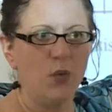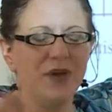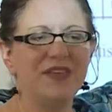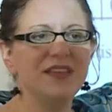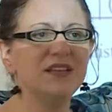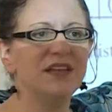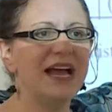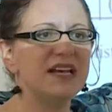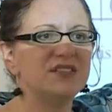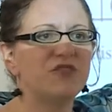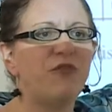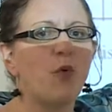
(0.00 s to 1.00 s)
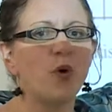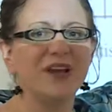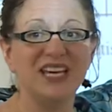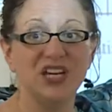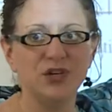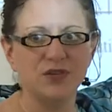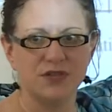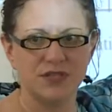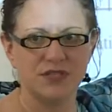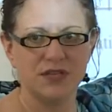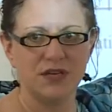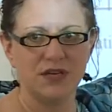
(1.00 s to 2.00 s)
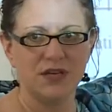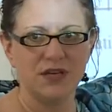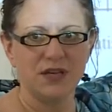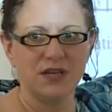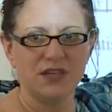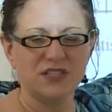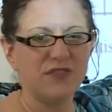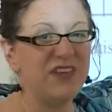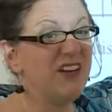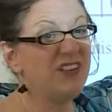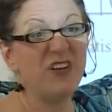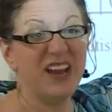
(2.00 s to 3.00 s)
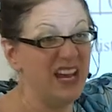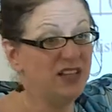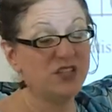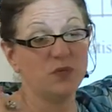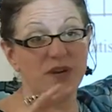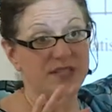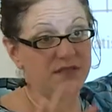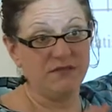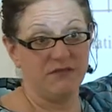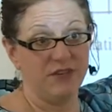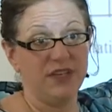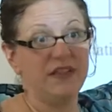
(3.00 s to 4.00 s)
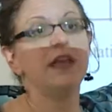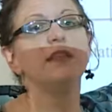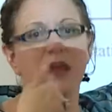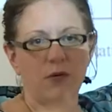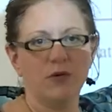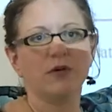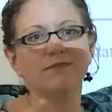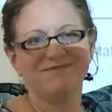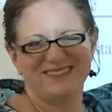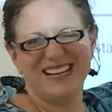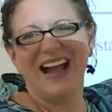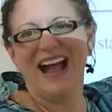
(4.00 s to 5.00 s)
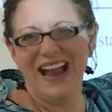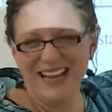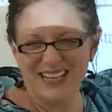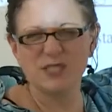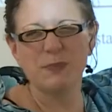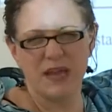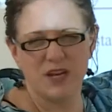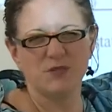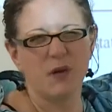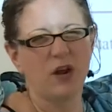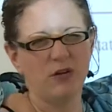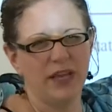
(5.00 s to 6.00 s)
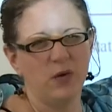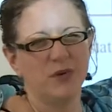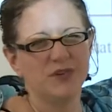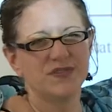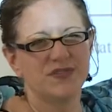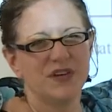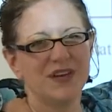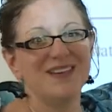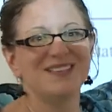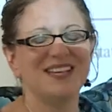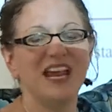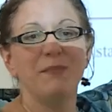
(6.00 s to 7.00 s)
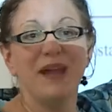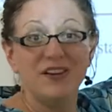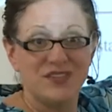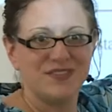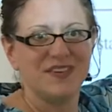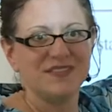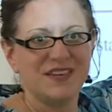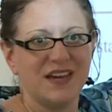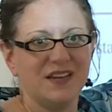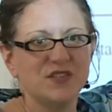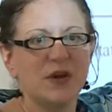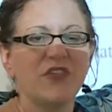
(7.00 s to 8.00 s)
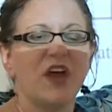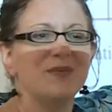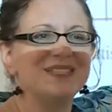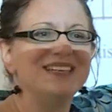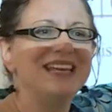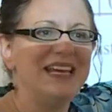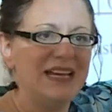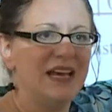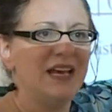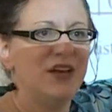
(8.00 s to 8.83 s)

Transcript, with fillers: within the last four years. So they, their English wasn't really, they were kind of Spanish monolinguals, same age as these kids. So I thought it was neat